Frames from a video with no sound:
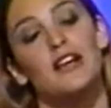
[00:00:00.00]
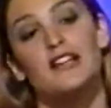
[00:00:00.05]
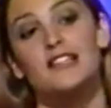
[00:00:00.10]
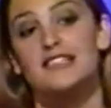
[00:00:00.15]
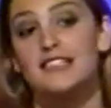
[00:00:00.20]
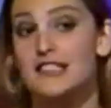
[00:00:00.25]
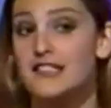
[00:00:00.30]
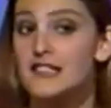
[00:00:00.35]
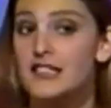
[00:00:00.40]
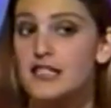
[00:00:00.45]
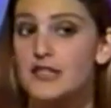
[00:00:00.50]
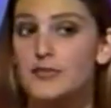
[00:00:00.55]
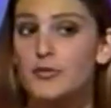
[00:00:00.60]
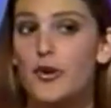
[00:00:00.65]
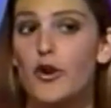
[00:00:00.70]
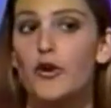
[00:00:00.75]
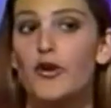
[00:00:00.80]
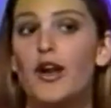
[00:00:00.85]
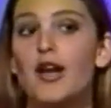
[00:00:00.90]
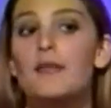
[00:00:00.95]
assistance
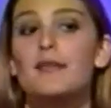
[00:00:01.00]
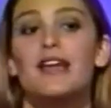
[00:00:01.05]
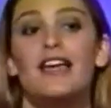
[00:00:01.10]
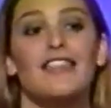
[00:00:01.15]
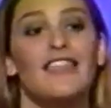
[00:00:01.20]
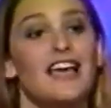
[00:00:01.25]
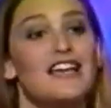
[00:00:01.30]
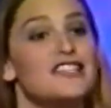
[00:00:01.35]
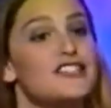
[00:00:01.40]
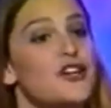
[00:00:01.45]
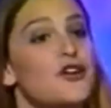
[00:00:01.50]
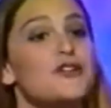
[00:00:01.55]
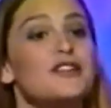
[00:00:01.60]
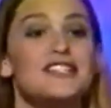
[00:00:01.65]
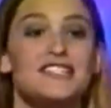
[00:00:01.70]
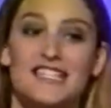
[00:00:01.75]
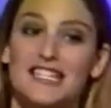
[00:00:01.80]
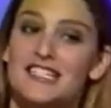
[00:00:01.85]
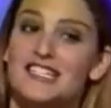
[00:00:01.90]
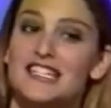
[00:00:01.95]
program, and I'd like to go
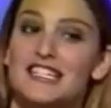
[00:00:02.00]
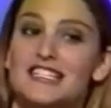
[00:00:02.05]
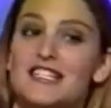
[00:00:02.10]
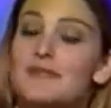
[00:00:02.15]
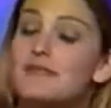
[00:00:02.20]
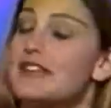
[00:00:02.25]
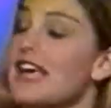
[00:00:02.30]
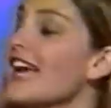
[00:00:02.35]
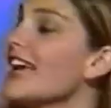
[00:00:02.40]
into teaching someday.